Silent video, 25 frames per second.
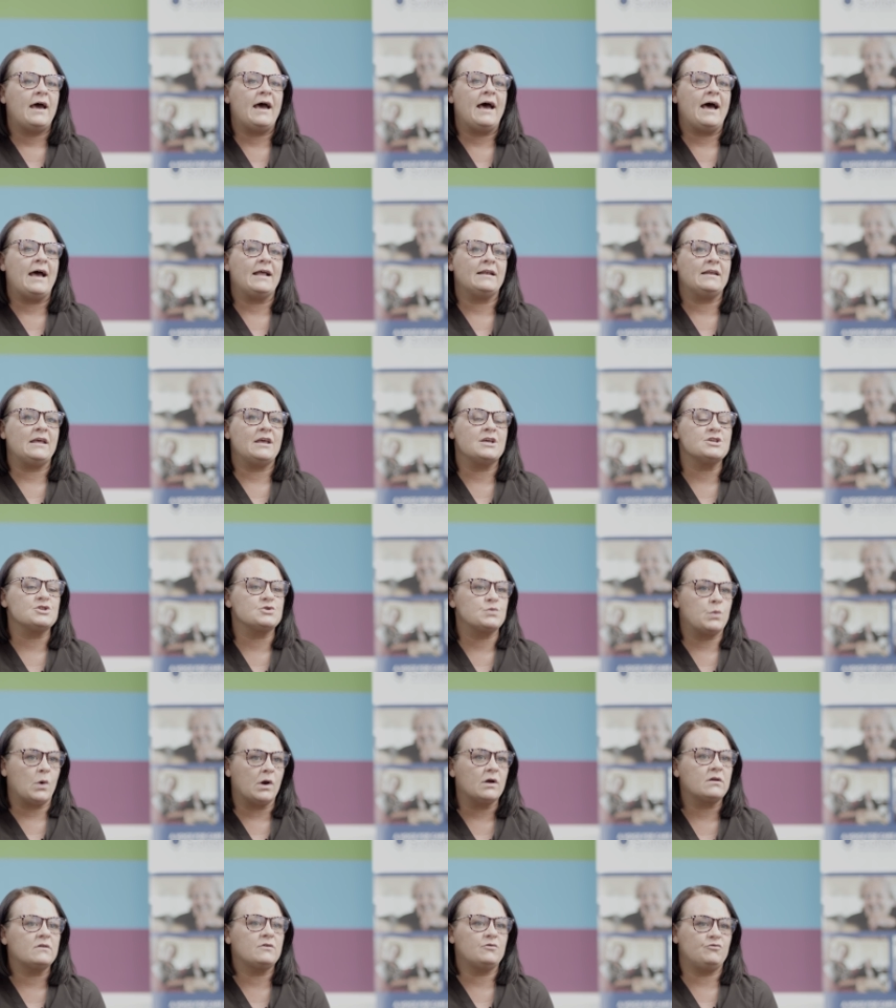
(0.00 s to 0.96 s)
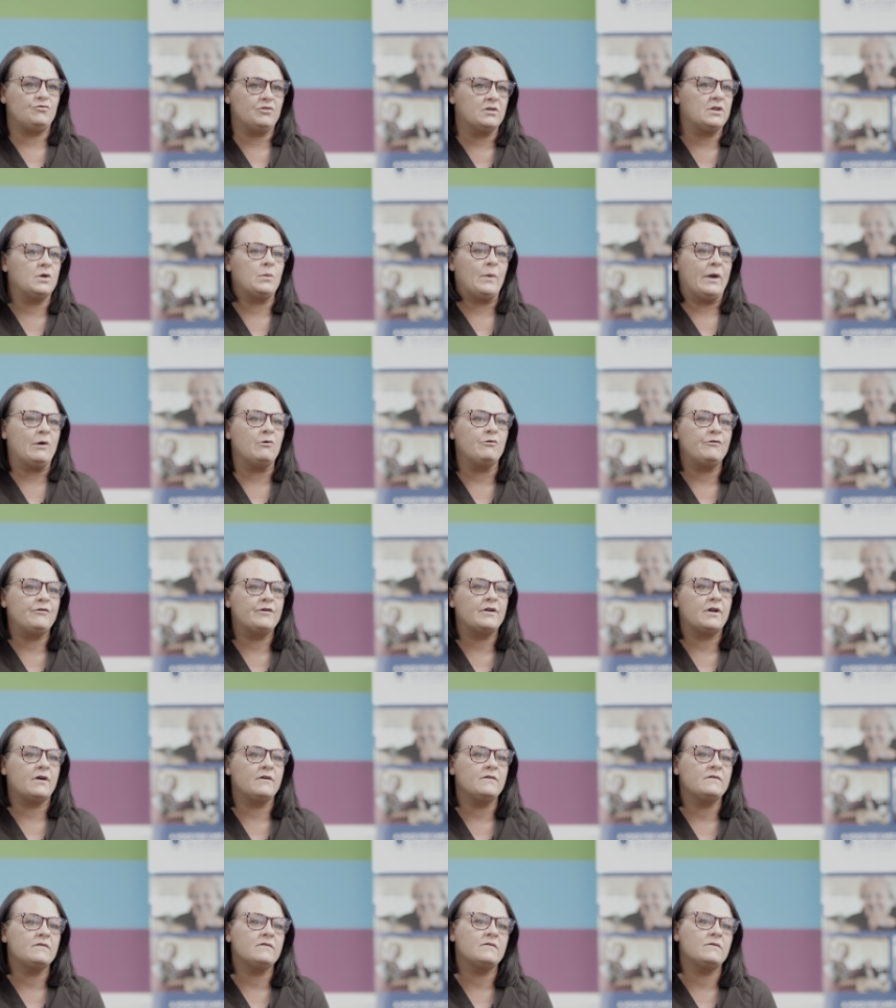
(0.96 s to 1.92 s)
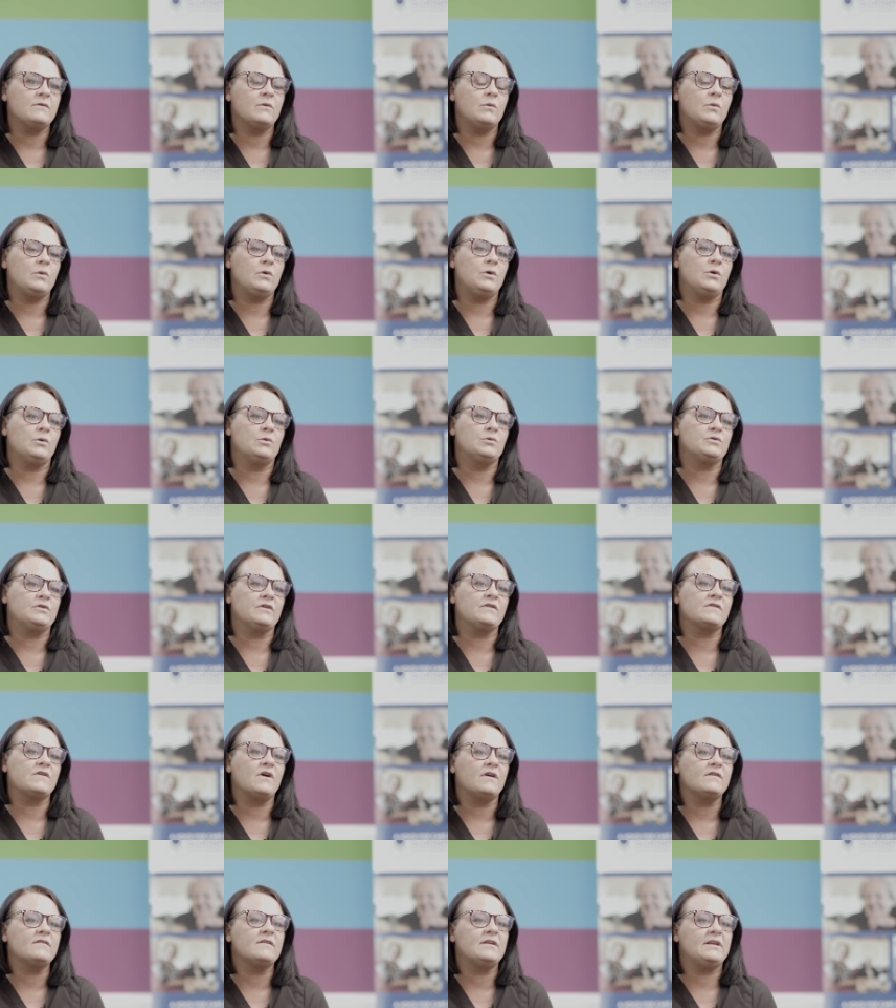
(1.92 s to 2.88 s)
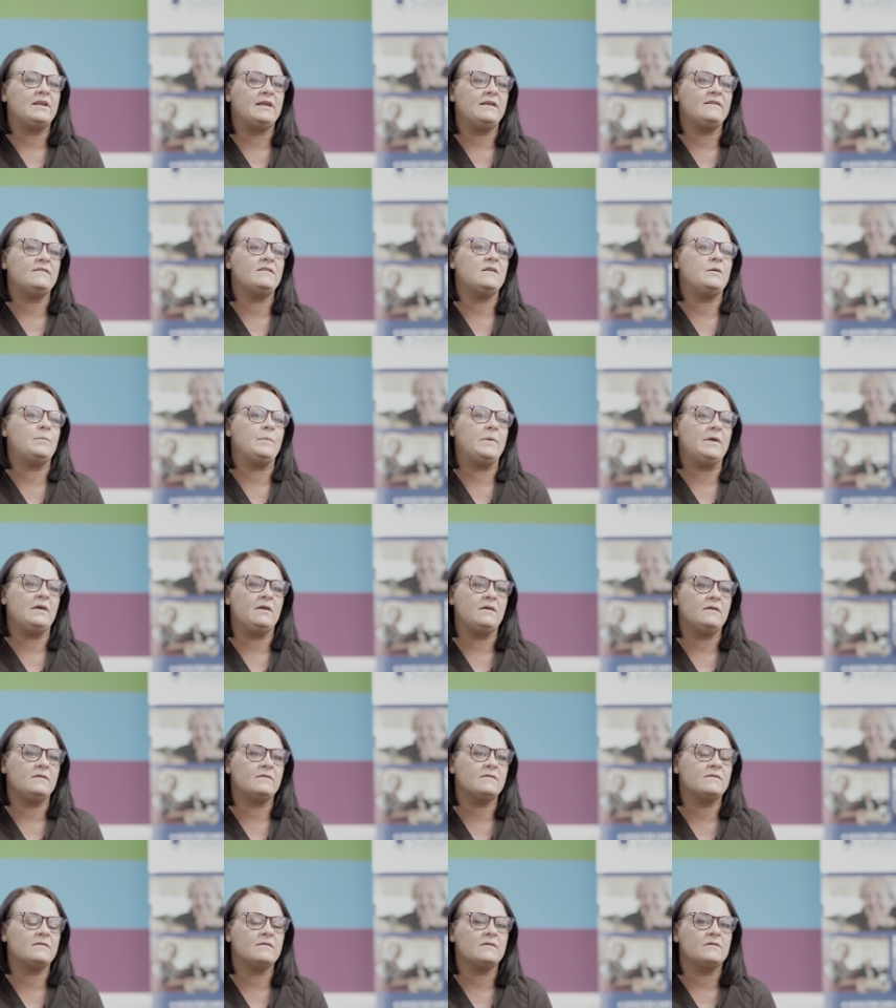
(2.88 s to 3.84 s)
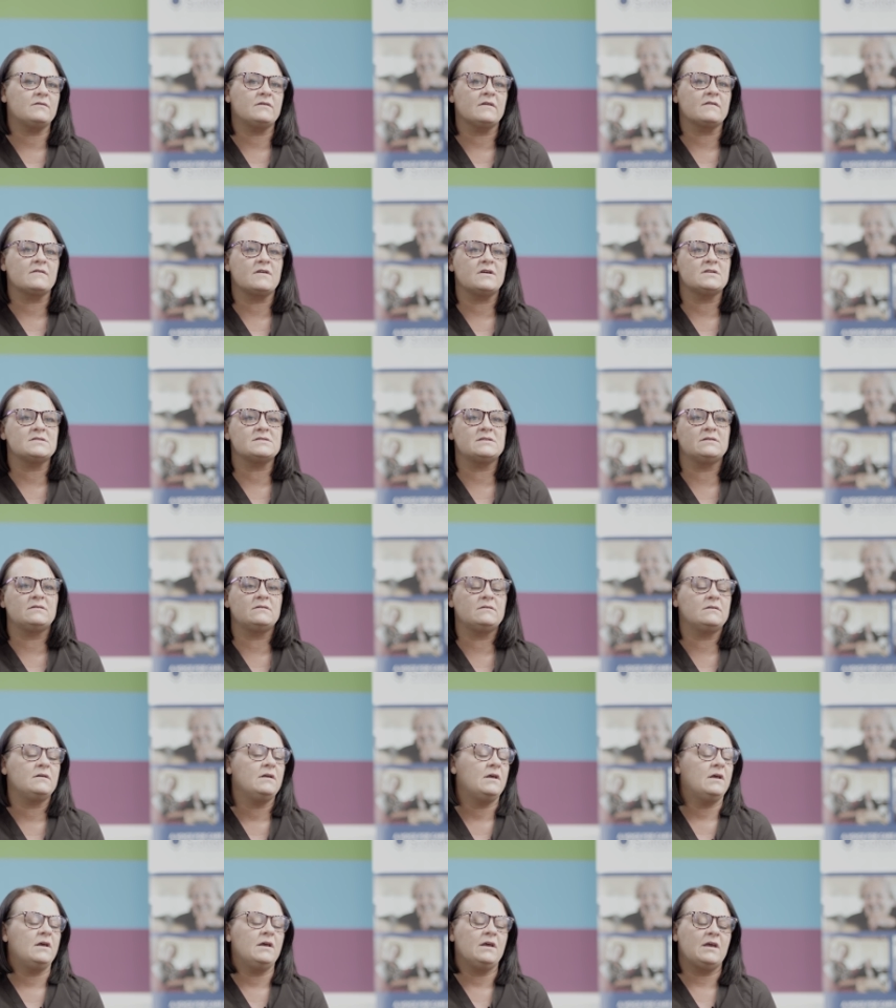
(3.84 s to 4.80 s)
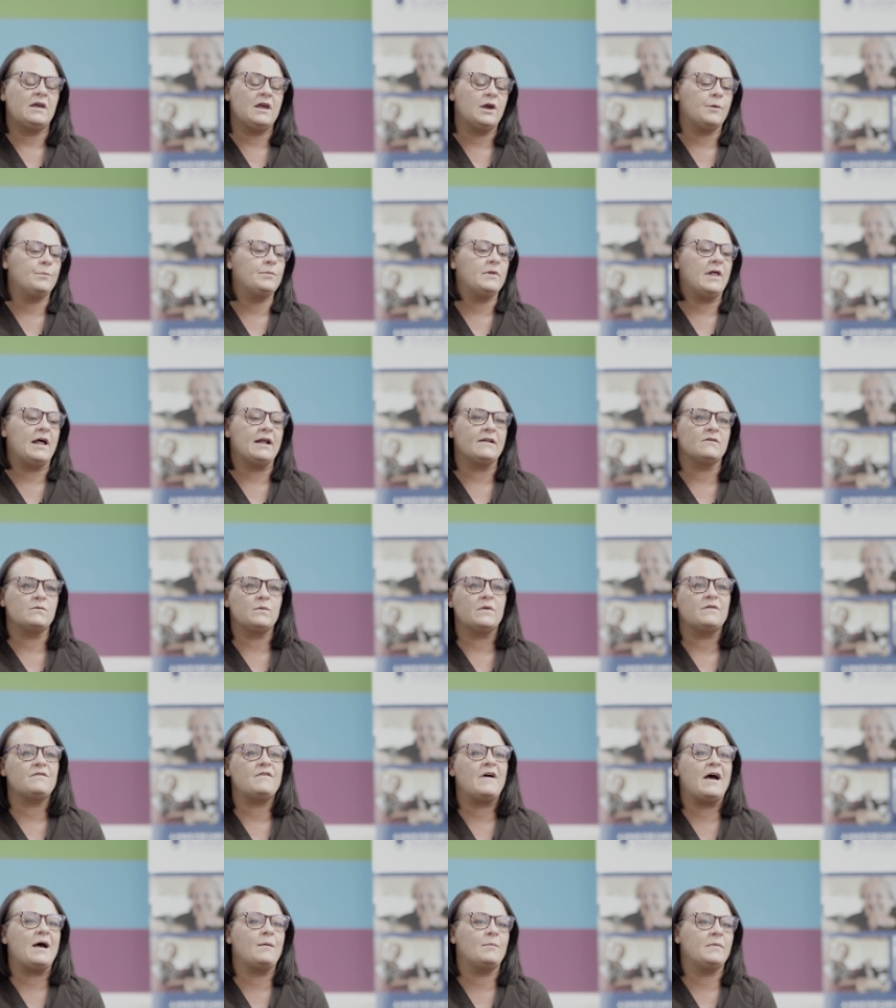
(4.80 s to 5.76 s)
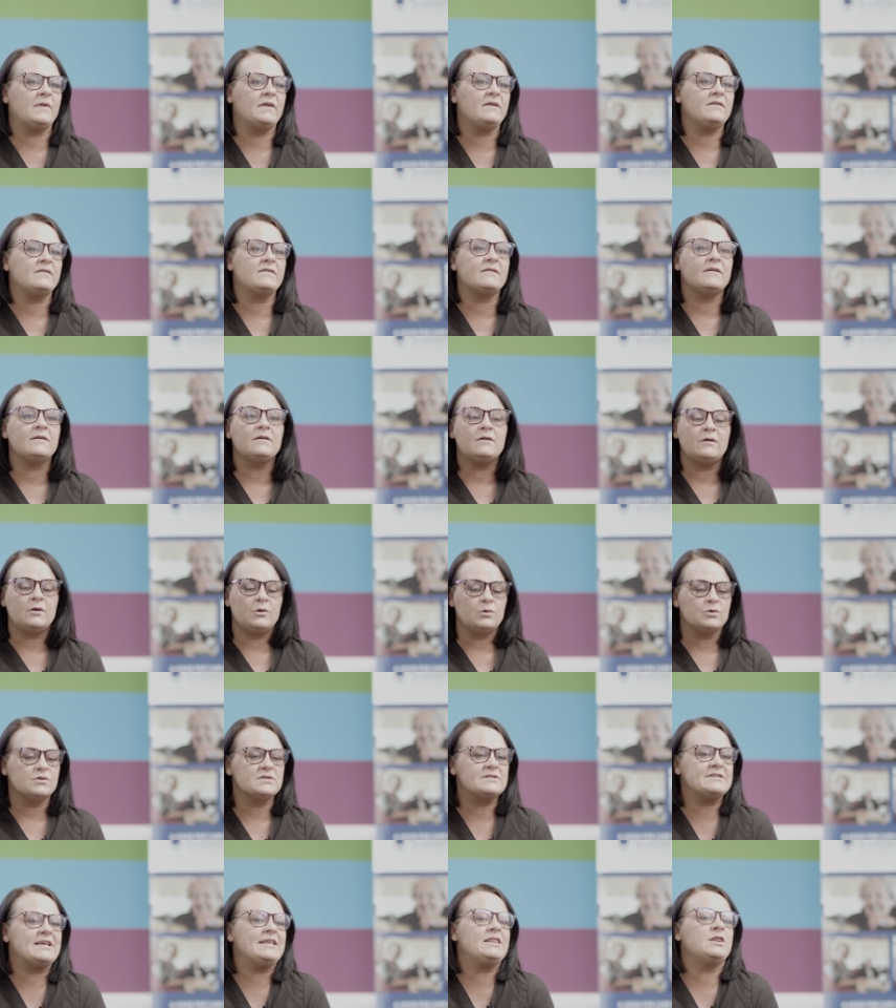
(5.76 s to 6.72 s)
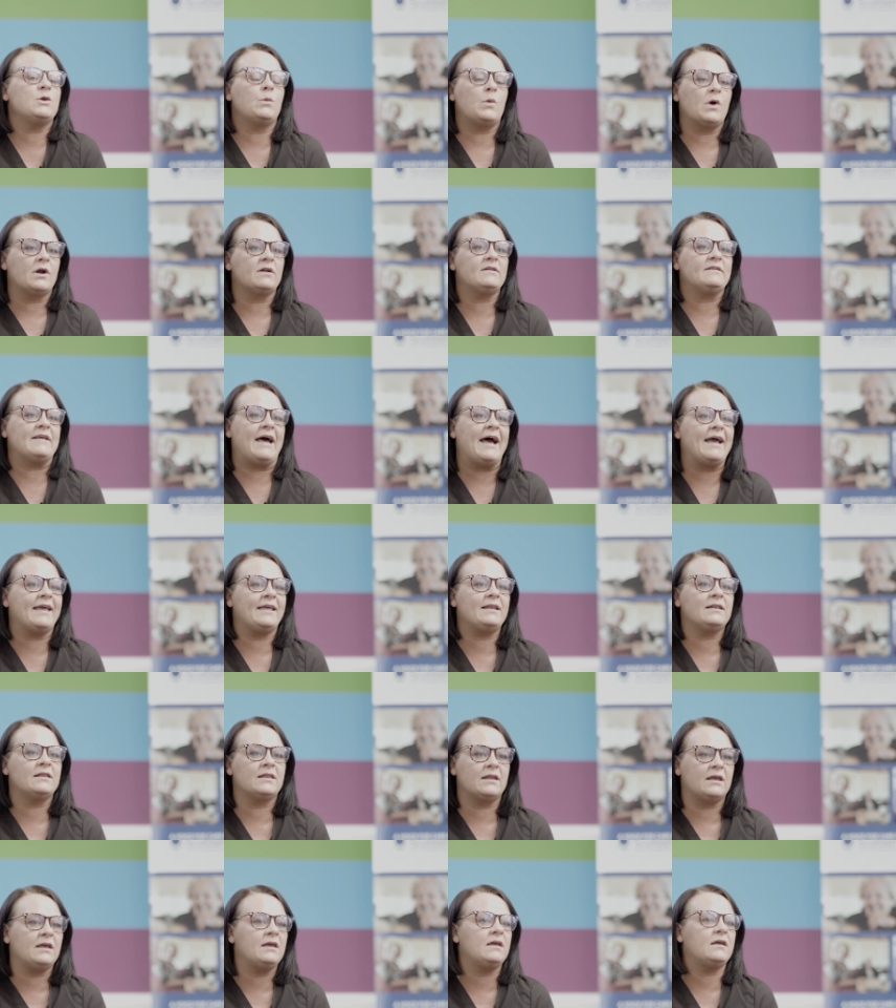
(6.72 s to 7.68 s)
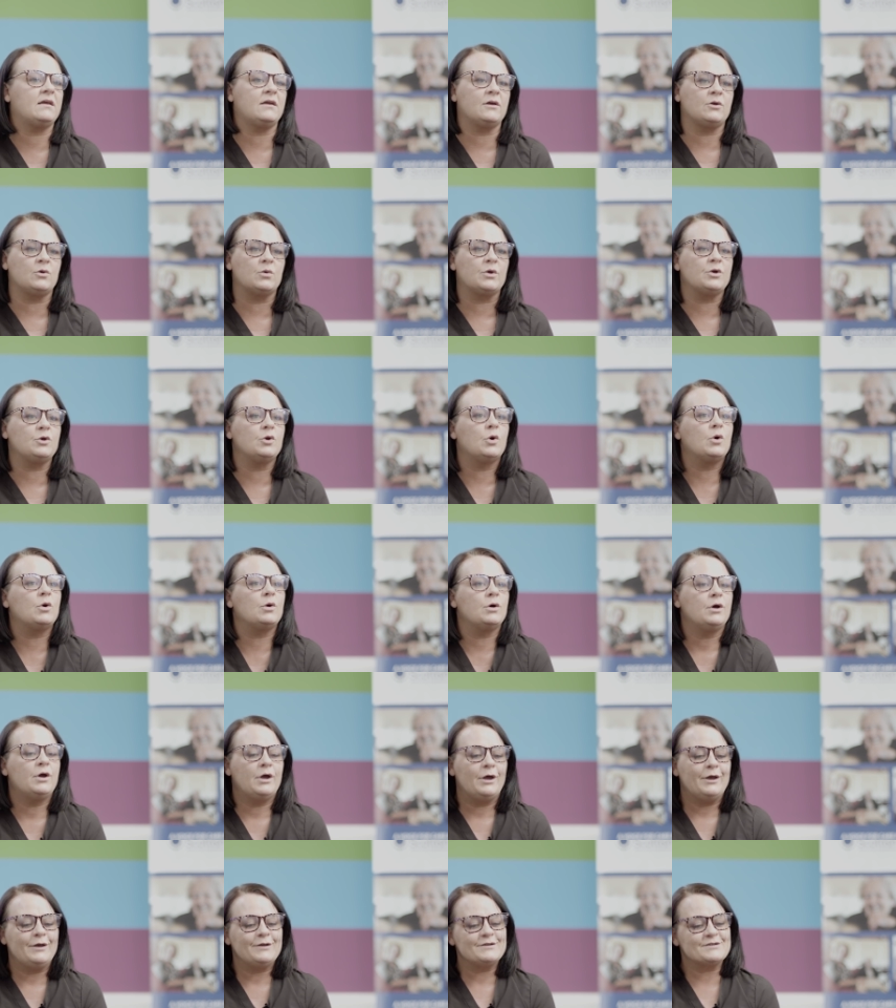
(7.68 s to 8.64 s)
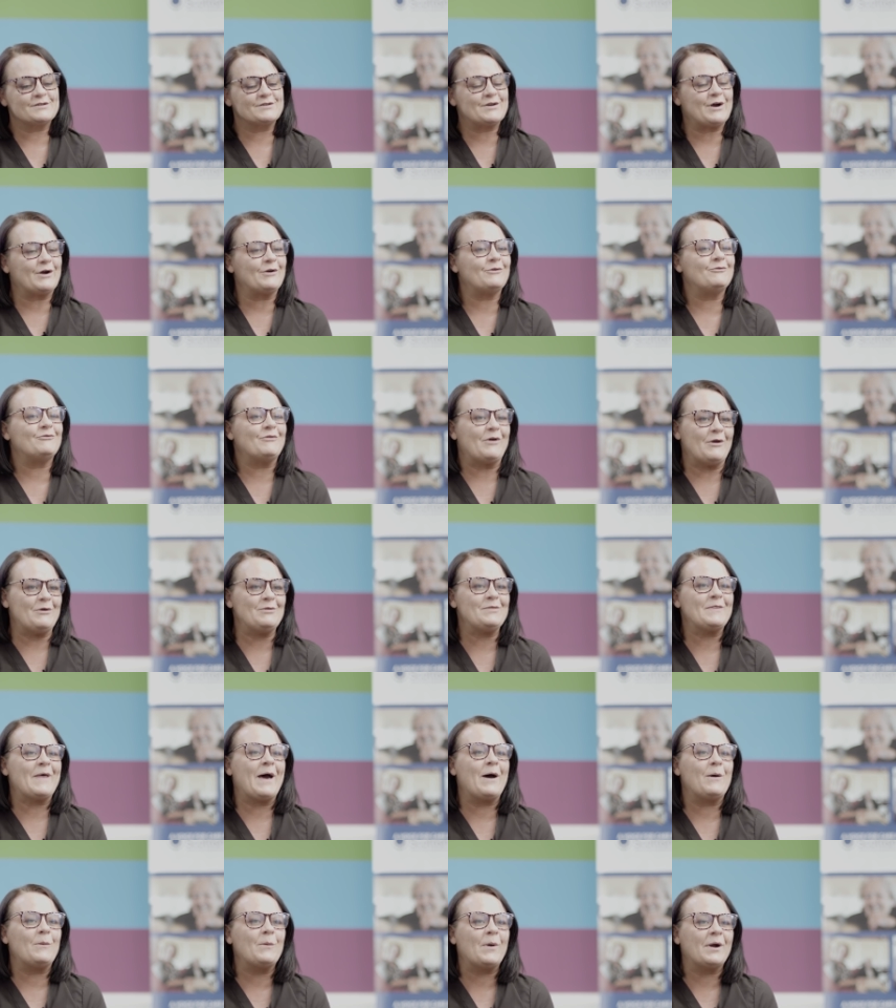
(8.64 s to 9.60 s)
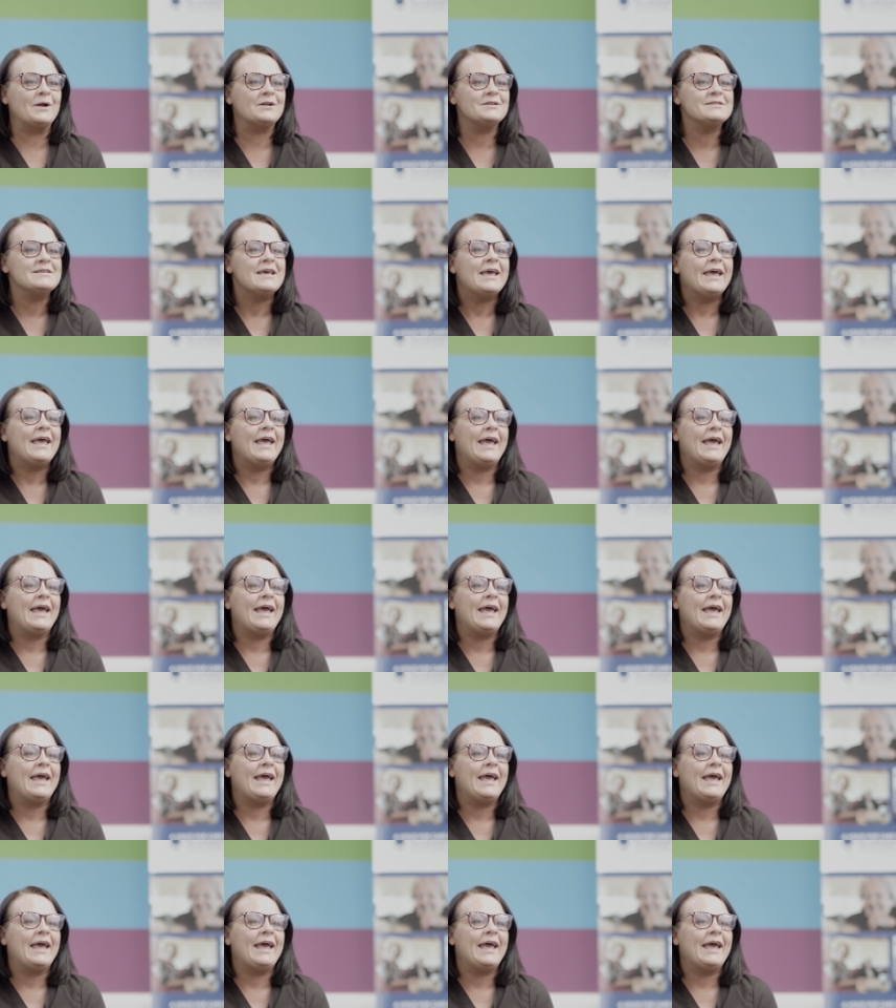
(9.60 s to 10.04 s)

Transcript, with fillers: and it's worked really well for us, you know, discussing ACPs, discussing care plans with families, you know, saying the word dying, like, you know, and not skirting around that word